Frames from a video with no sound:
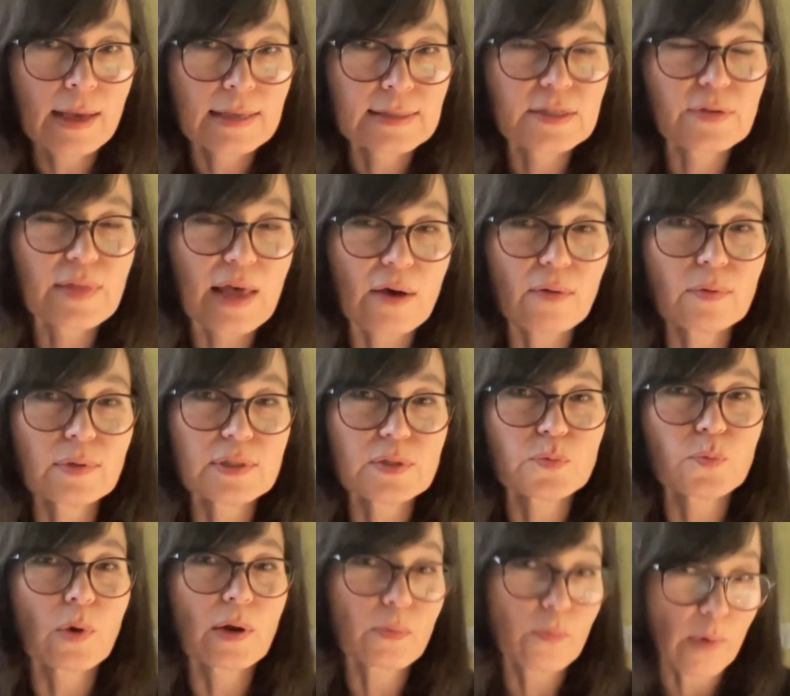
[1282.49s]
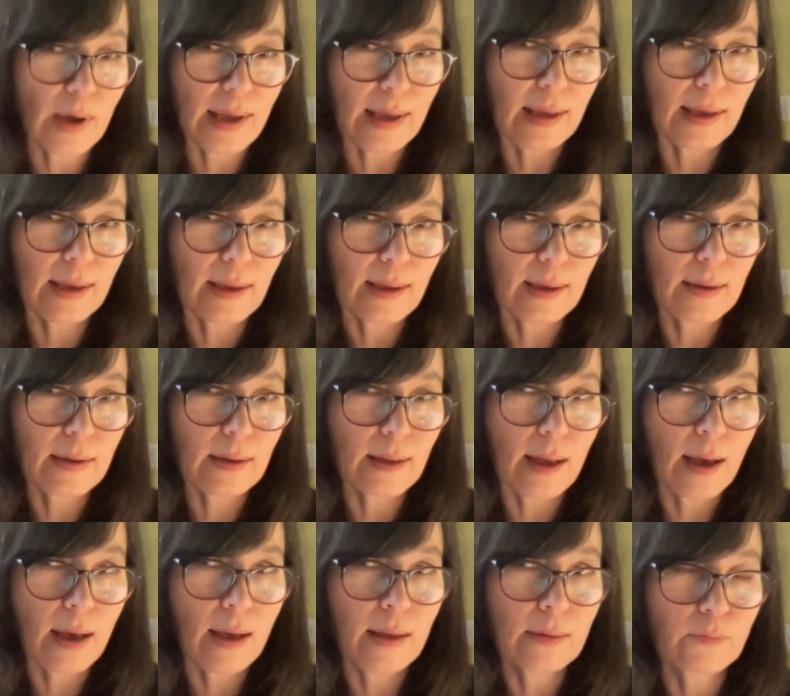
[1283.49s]
So that was one way
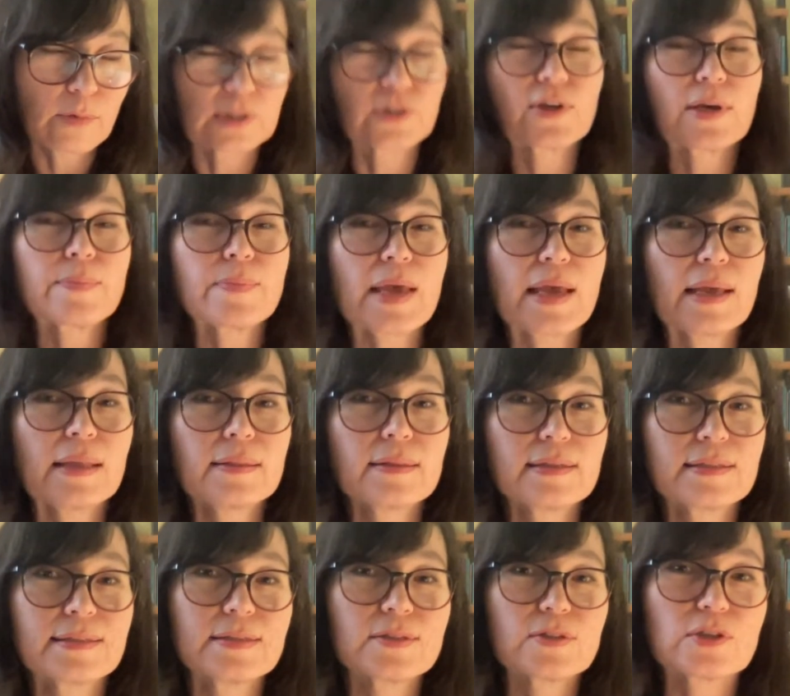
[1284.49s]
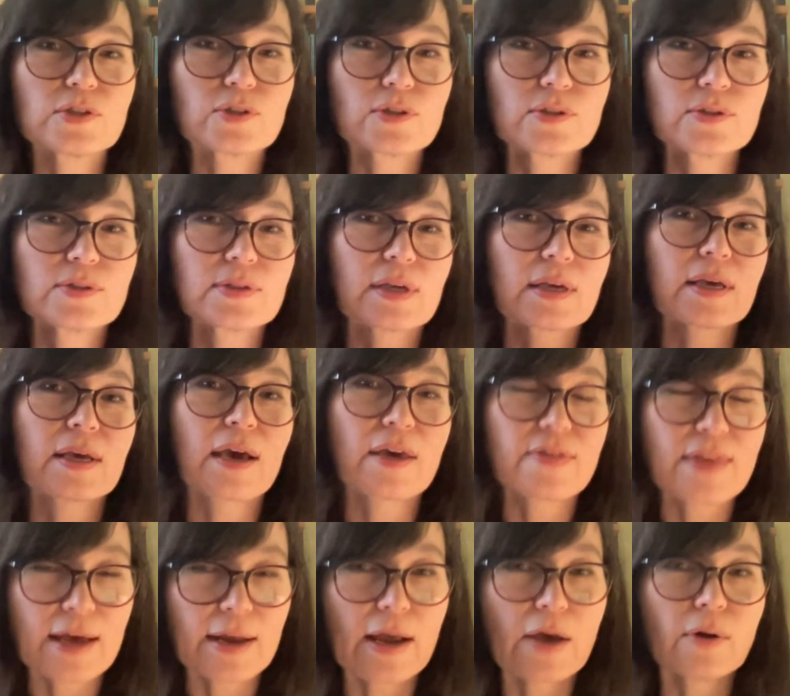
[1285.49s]
in which I made the decision to cut
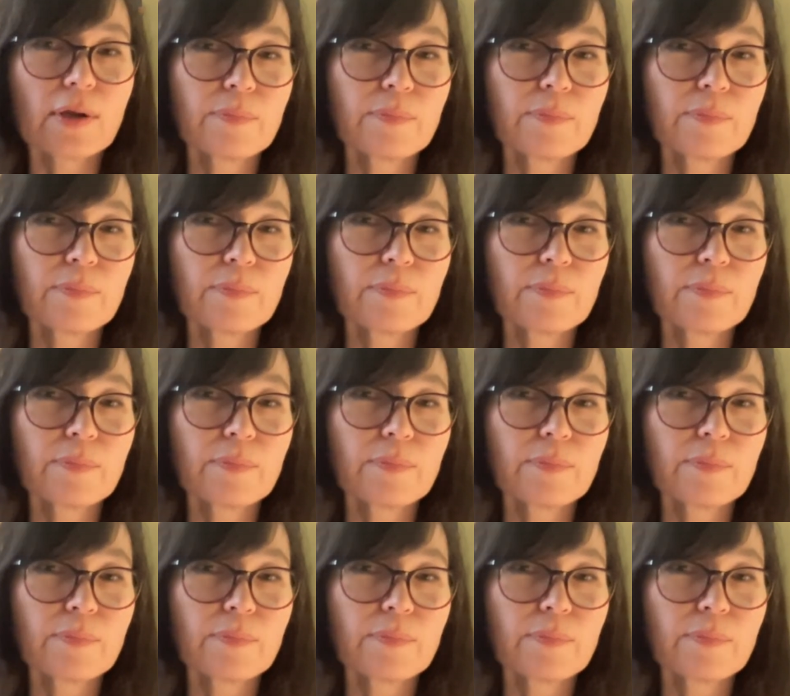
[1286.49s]
that out,